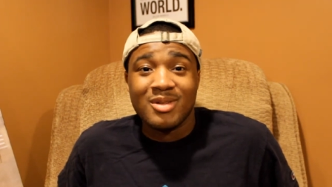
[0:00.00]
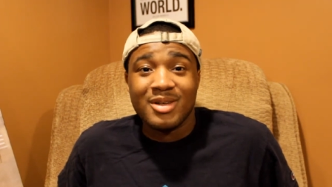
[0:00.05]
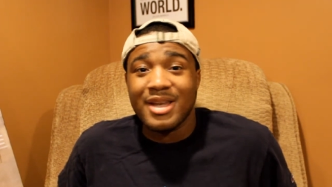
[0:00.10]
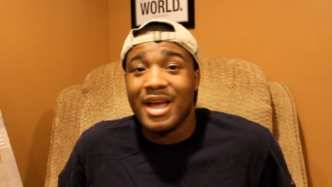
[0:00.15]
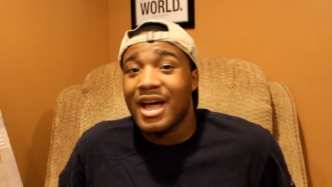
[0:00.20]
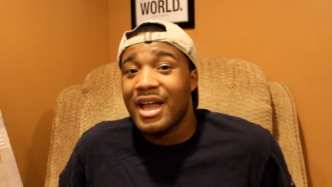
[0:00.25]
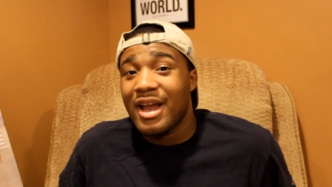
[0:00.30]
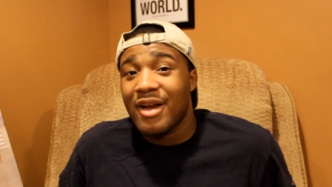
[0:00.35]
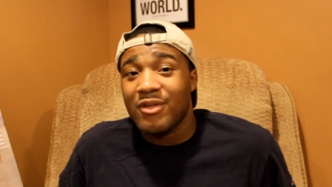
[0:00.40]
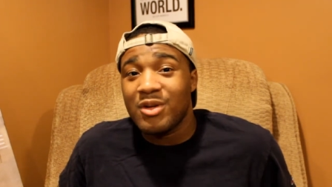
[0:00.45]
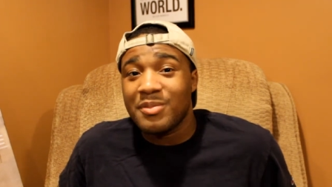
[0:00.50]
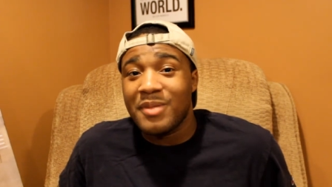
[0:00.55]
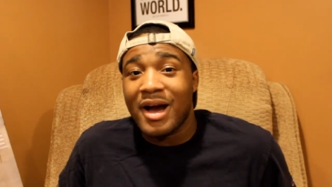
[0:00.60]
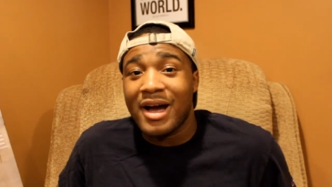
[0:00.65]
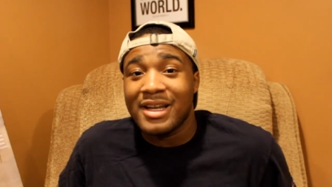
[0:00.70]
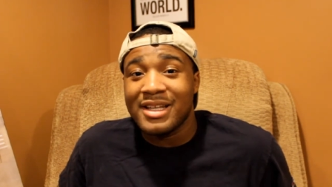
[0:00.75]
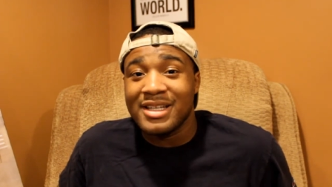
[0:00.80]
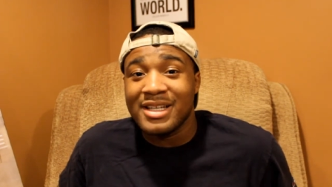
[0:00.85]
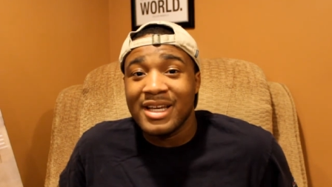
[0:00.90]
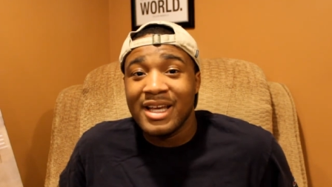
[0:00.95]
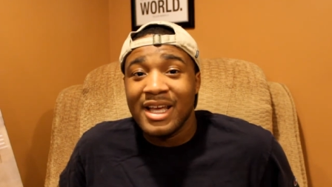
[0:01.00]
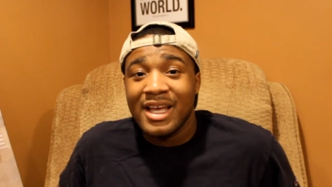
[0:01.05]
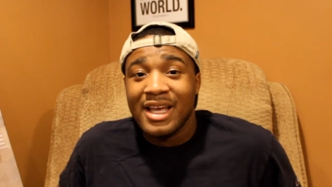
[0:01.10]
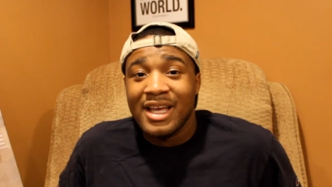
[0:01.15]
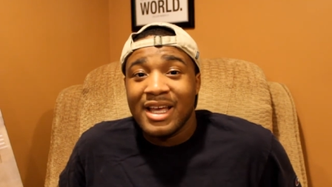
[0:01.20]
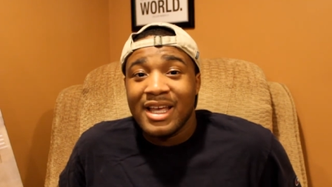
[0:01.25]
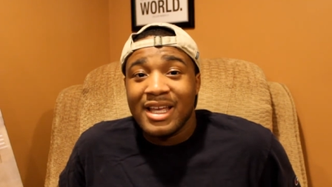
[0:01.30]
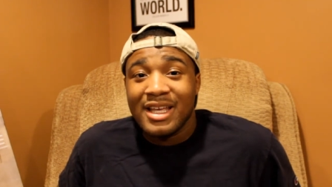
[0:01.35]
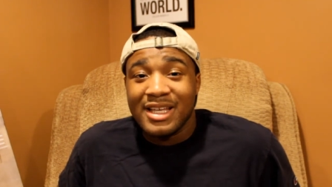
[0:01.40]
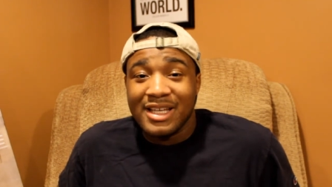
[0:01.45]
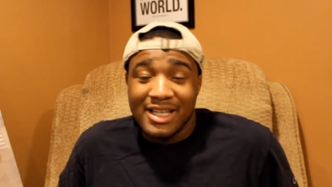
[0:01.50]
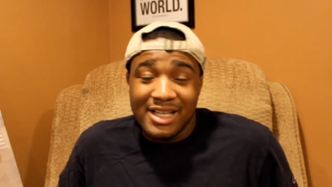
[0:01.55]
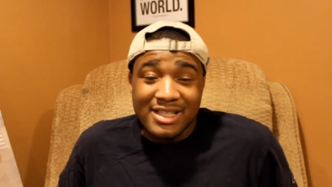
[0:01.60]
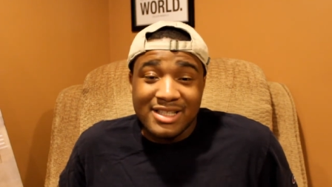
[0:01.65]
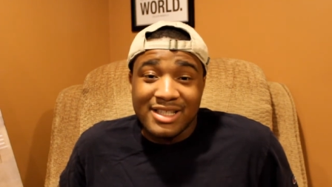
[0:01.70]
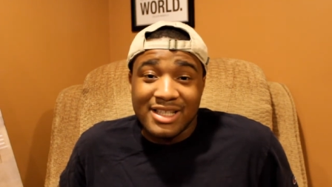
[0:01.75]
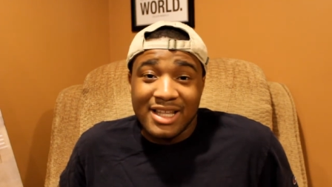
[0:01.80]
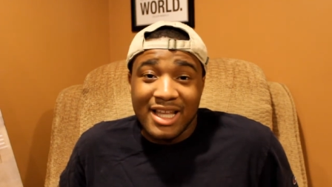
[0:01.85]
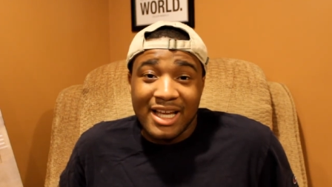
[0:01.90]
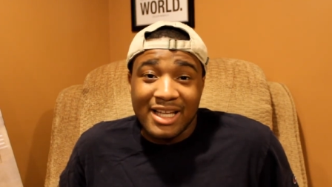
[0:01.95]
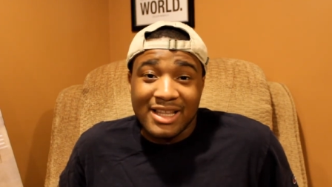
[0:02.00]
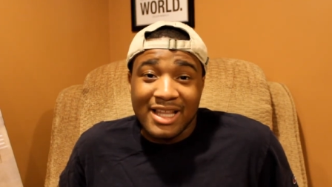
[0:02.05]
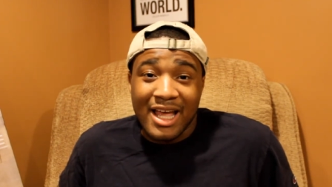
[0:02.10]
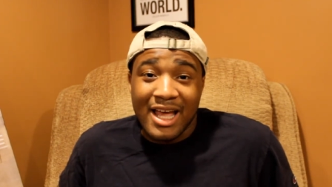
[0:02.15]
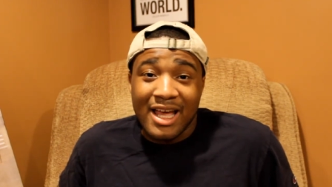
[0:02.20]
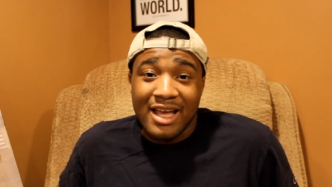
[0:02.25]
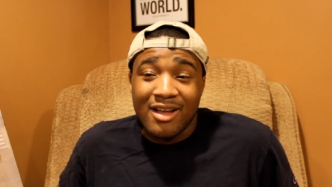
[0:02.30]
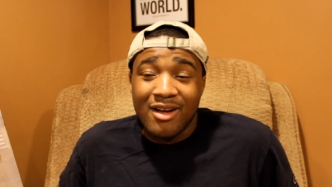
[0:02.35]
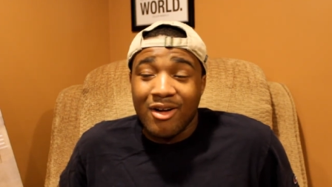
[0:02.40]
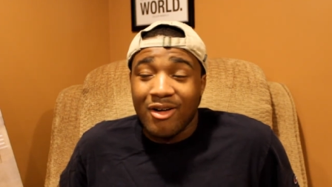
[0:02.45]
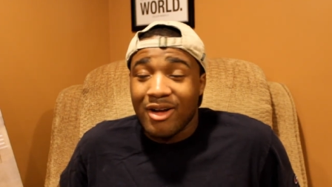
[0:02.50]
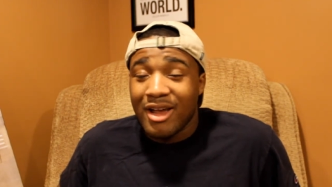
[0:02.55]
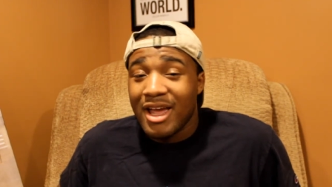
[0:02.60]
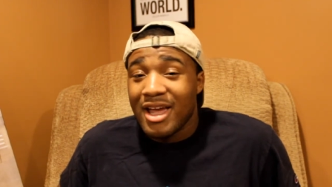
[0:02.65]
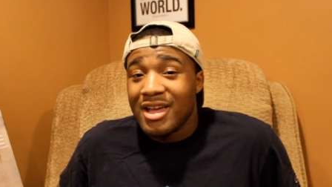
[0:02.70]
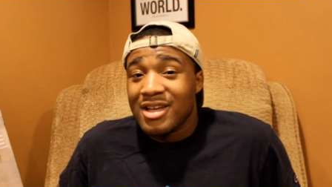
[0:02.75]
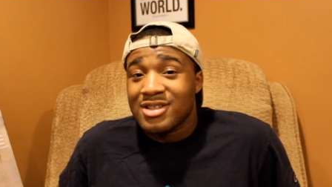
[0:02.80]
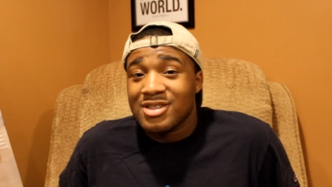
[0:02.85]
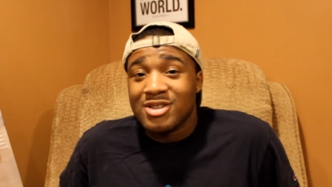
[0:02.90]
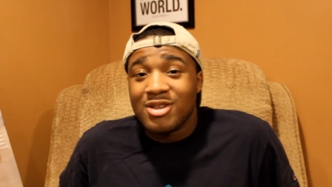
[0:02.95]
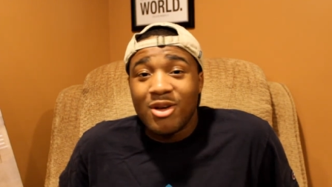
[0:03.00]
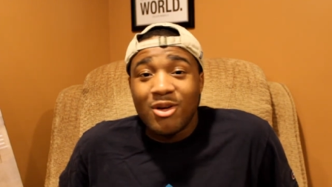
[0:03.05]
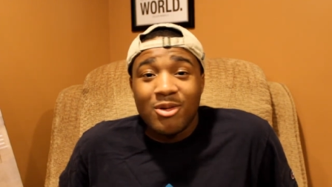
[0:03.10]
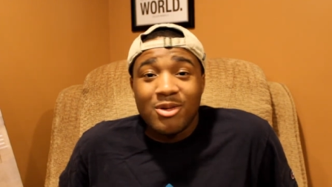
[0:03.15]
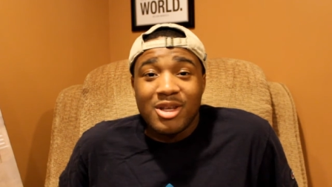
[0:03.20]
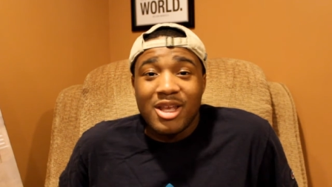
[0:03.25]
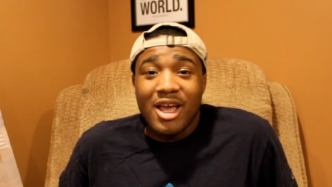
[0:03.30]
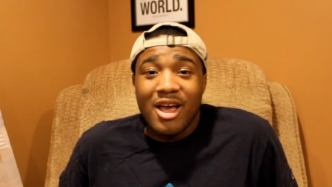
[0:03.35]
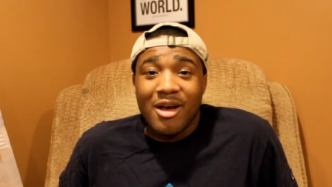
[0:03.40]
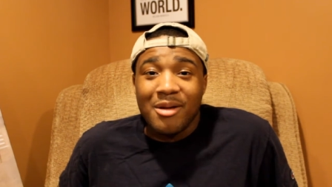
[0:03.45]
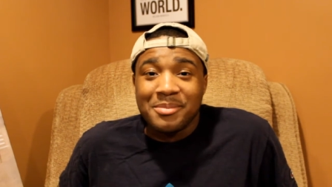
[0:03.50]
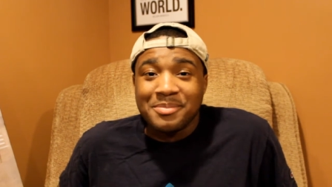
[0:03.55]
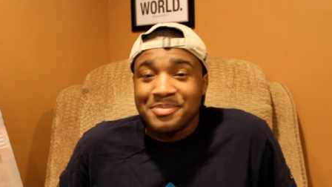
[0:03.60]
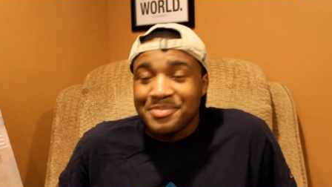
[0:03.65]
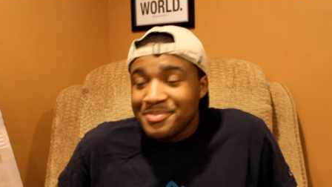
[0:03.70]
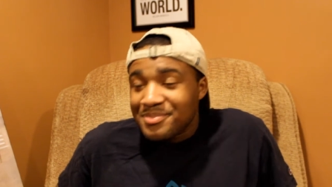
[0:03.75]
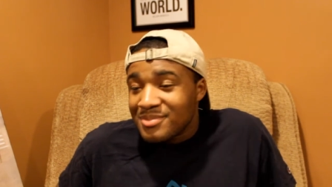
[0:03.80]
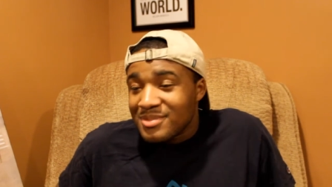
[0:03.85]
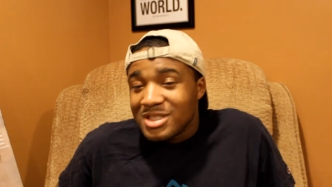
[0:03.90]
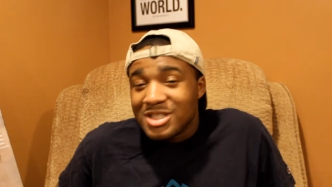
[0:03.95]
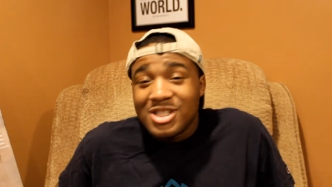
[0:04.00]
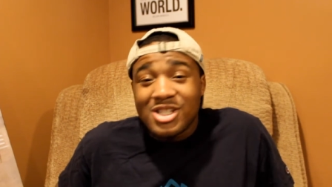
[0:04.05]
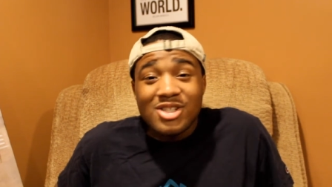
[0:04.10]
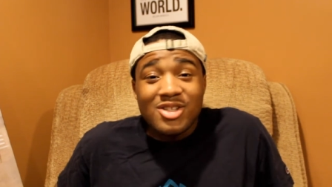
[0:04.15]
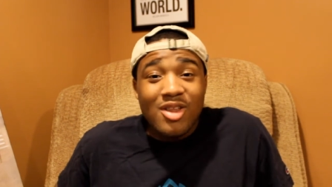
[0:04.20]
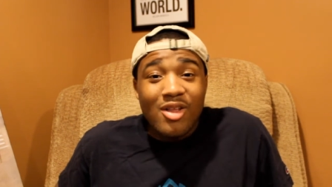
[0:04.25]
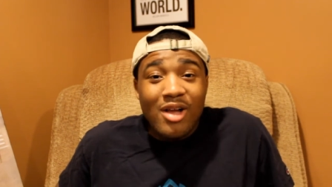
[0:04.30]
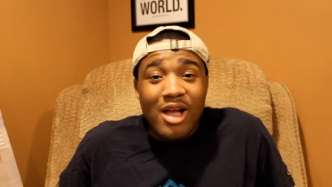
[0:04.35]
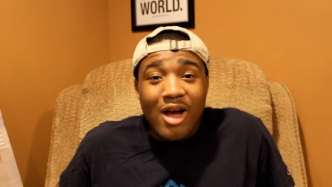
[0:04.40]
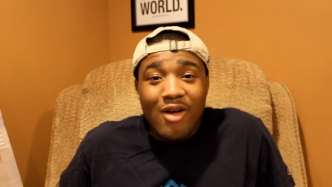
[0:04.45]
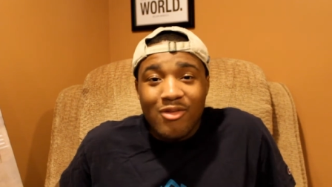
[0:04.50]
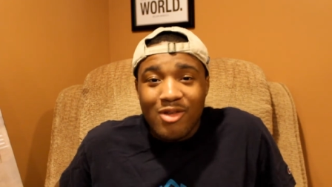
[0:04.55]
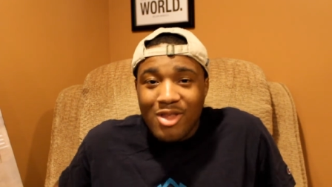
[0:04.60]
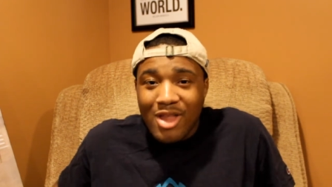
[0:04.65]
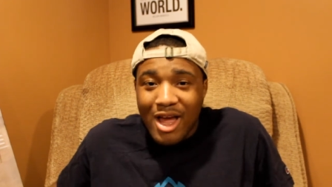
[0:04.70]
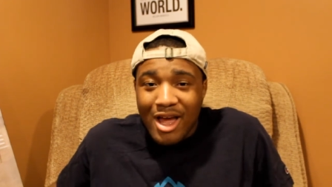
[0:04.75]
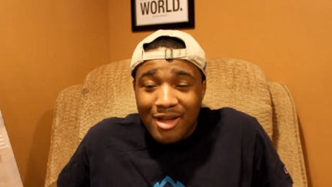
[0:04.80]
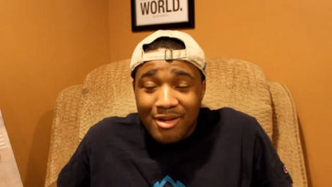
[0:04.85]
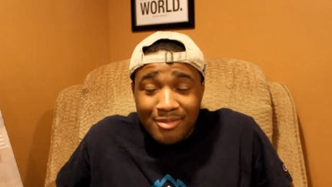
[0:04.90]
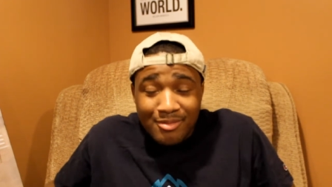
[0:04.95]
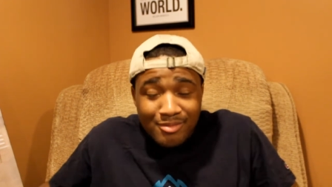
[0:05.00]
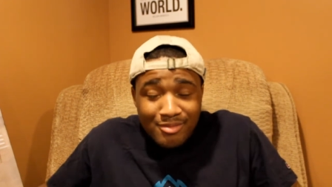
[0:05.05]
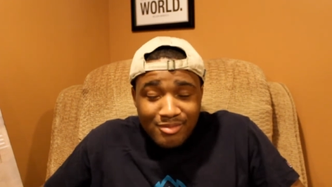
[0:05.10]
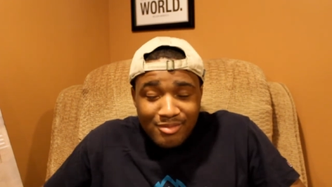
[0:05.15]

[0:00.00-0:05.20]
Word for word: Not everybody gets it like that, okay? So yeah, just look out for that.